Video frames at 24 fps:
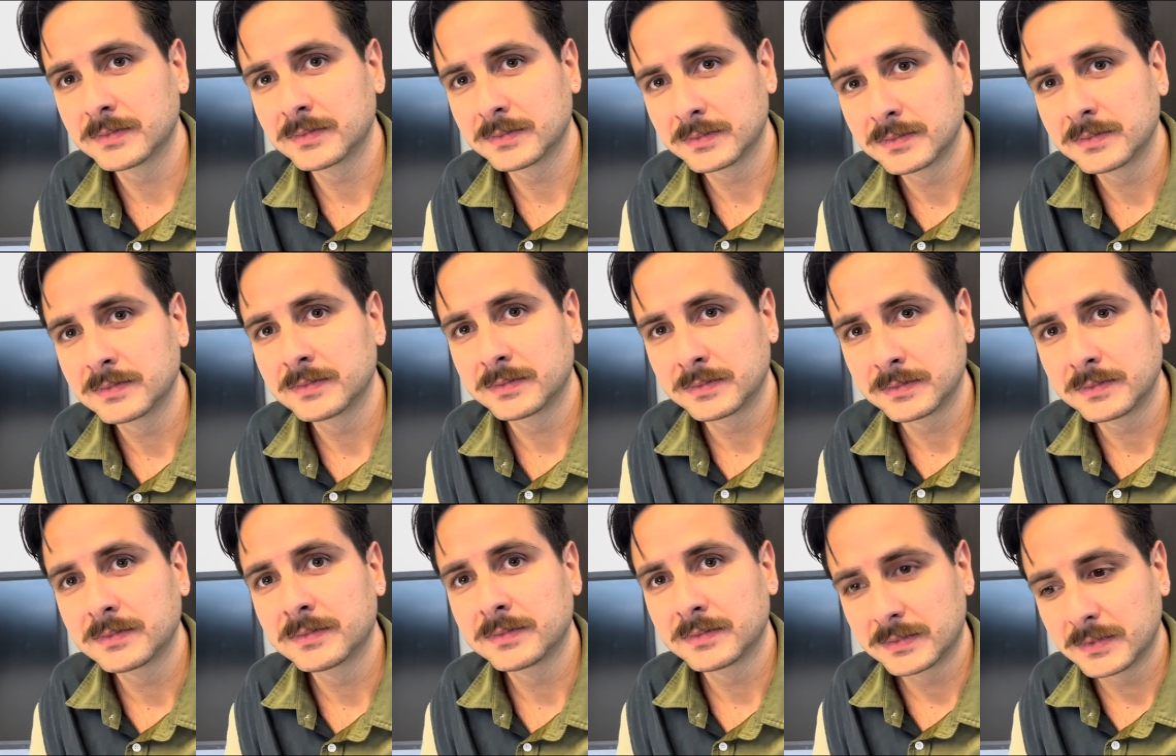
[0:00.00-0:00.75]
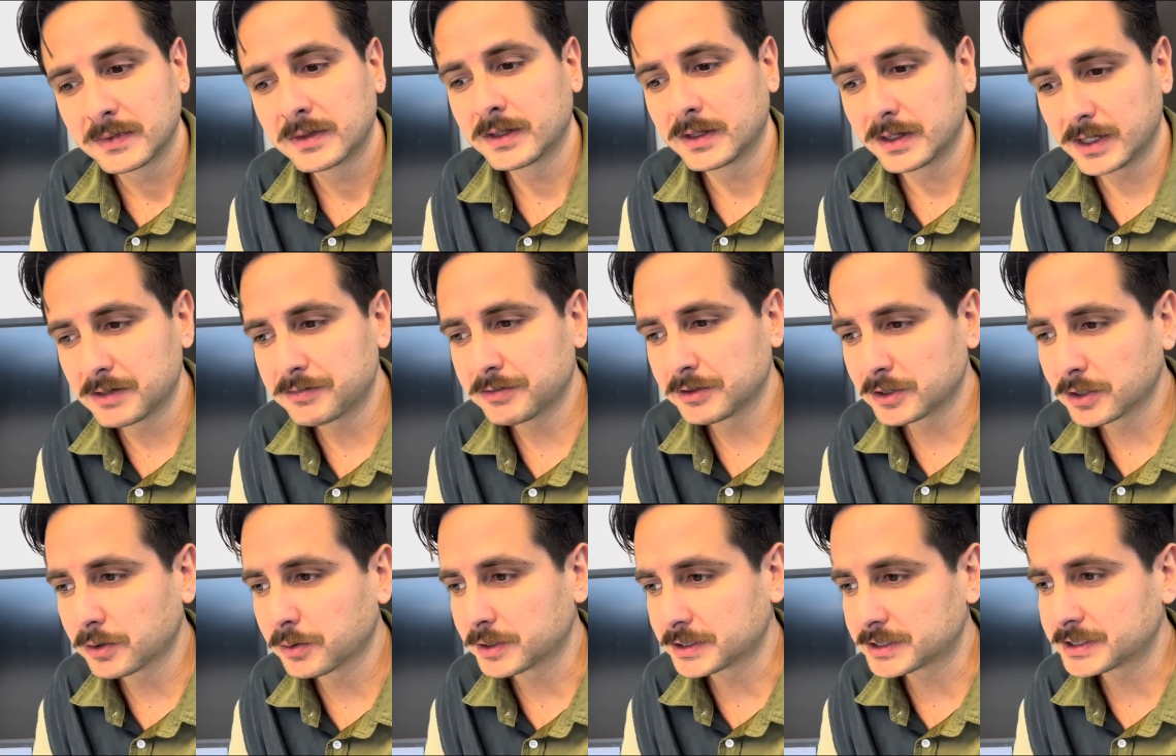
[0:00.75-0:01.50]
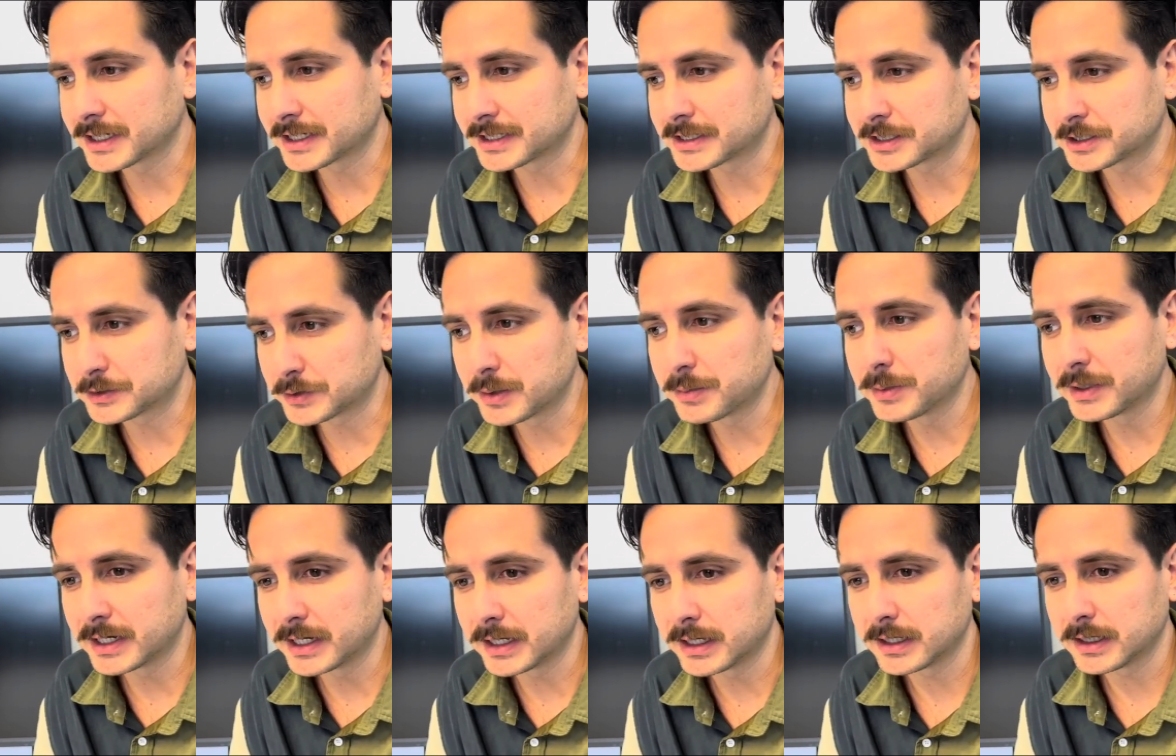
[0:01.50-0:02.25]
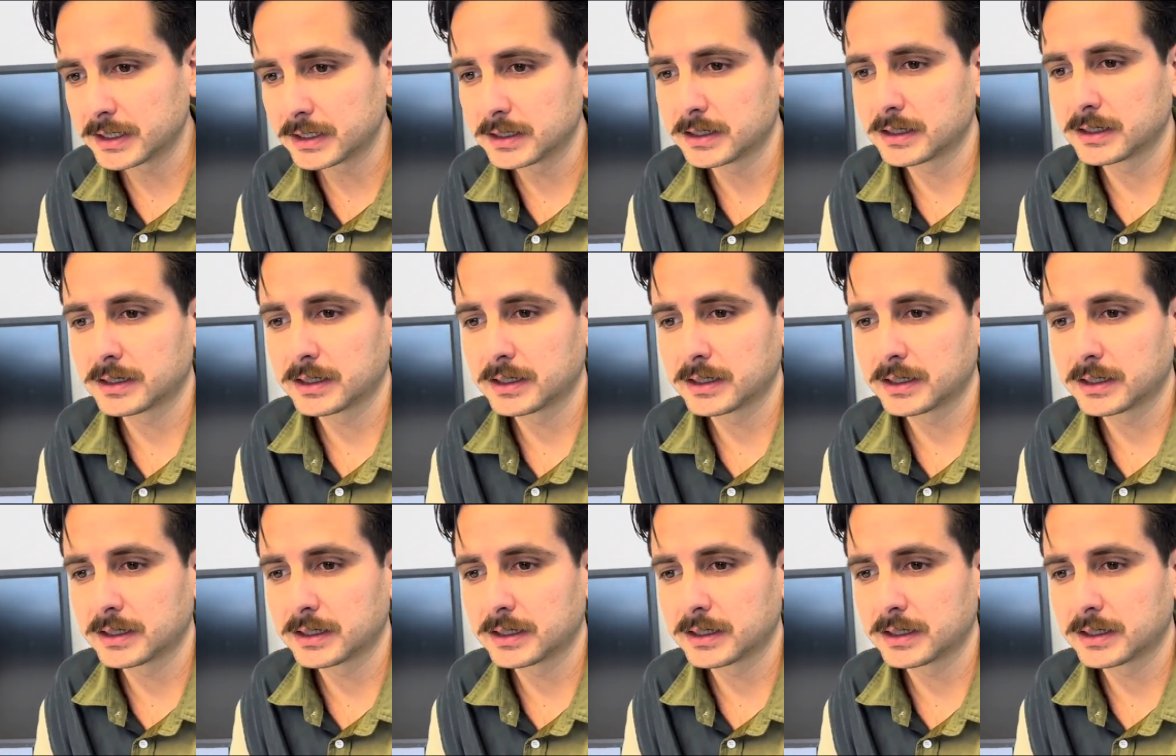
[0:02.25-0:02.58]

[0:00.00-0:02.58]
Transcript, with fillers: the fans? Even though it's extremely